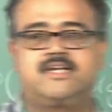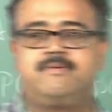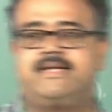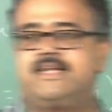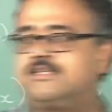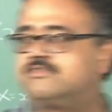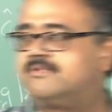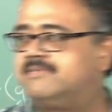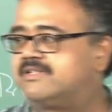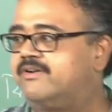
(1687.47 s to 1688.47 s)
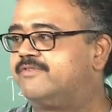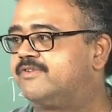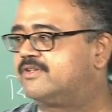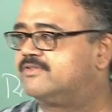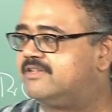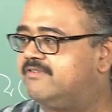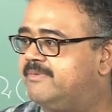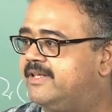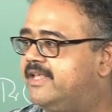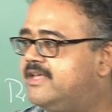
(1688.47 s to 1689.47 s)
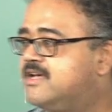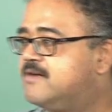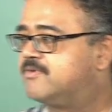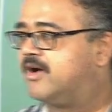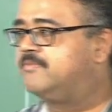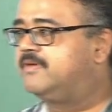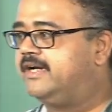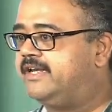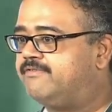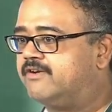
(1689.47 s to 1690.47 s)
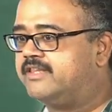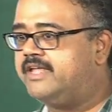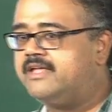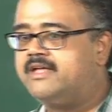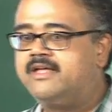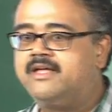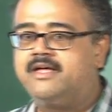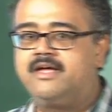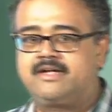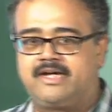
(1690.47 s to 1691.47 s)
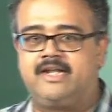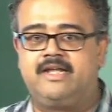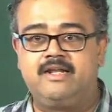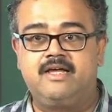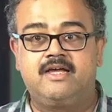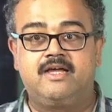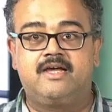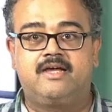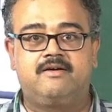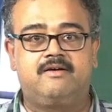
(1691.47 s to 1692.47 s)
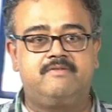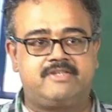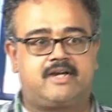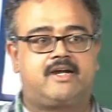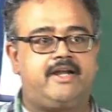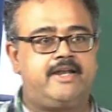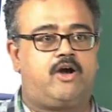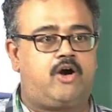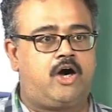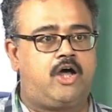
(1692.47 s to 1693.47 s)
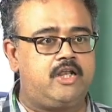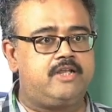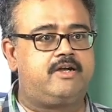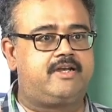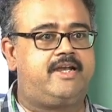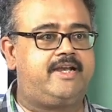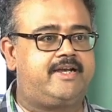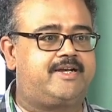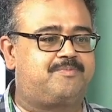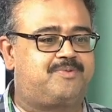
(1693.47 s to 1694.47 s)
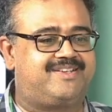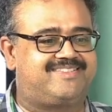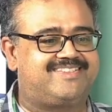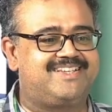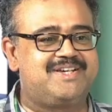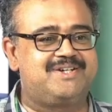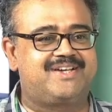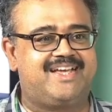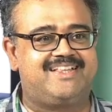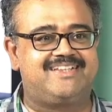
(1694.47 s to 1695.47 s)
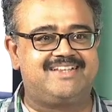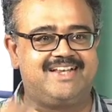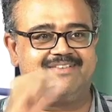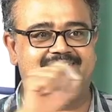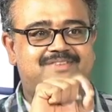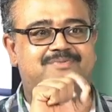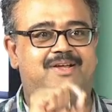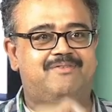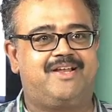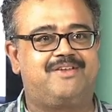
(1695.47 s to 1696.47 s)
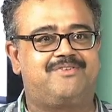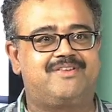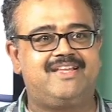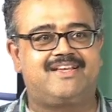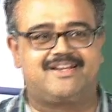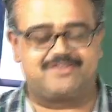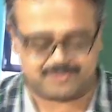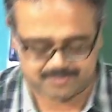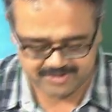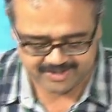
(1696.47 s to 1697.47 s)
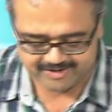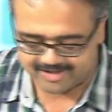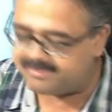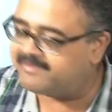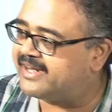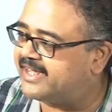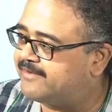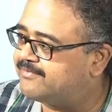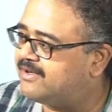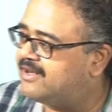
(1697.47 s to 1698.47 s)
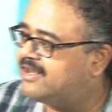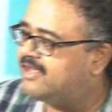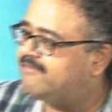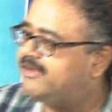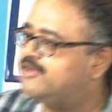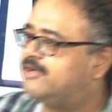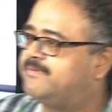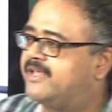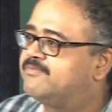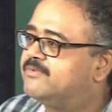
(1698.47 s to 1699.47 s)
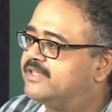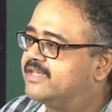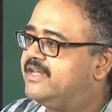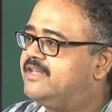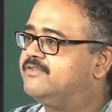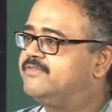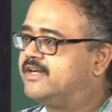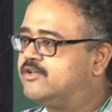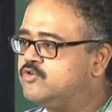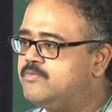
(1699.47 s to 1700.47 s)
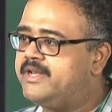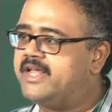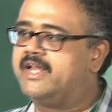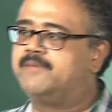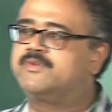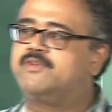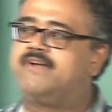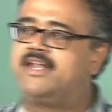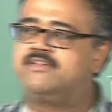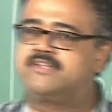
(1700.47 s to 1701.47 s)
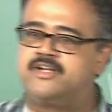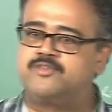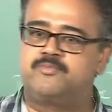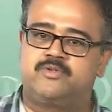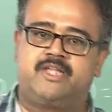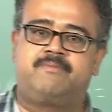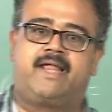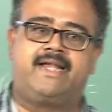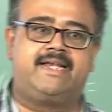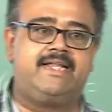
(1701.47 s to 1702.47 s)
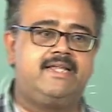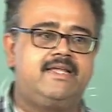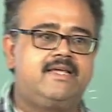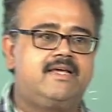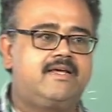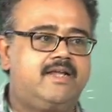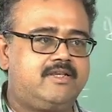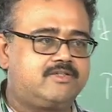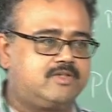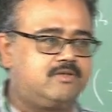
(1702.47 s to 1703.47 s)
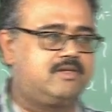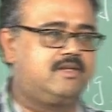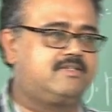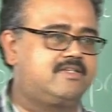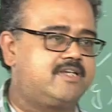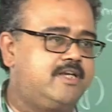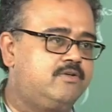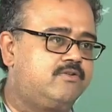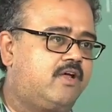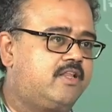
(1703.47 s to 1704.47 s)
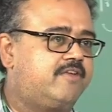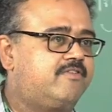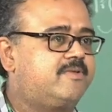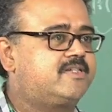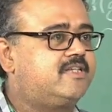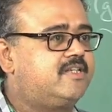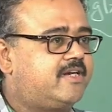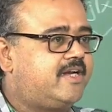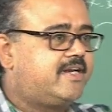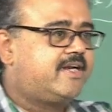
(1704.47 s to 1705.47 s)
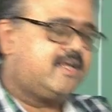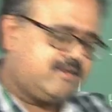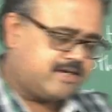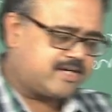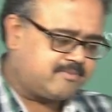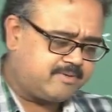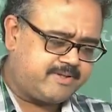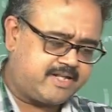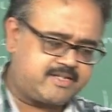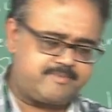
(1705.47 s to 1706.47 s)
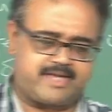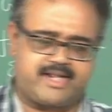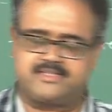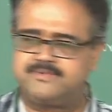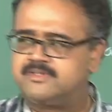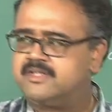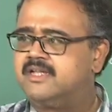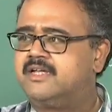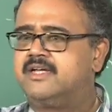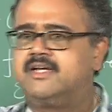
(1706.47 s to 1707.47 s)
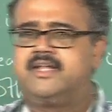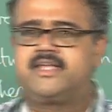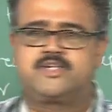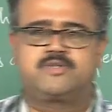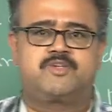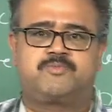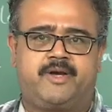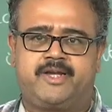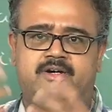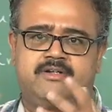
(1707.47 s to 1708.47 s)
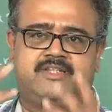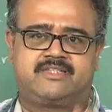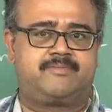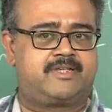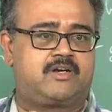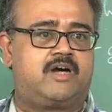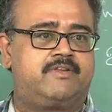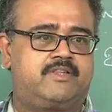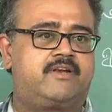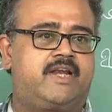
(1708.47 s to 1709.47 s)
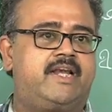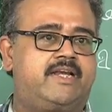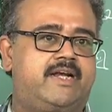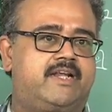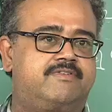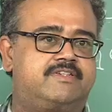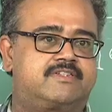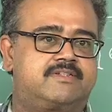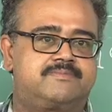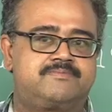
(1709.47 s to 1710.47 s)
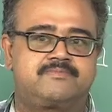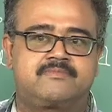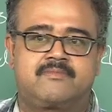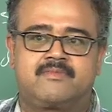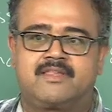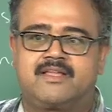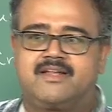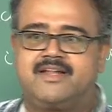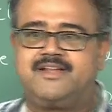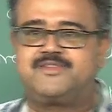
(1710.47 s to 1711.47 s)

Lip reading: It will be 10,000 by 74,000 will be the probability for the color which occurred in all your training data points. Okay, that is a really small value for the color. So smoothing, you have to be very careful when you apply smoothing, right. So if there are too many unobserved values and you smooth it blindly, right, so you will essentially lose all the information in the training data. You will have to come up with other mechanisms, like Ishu was pointing out, there is something wrong with your training data first, right.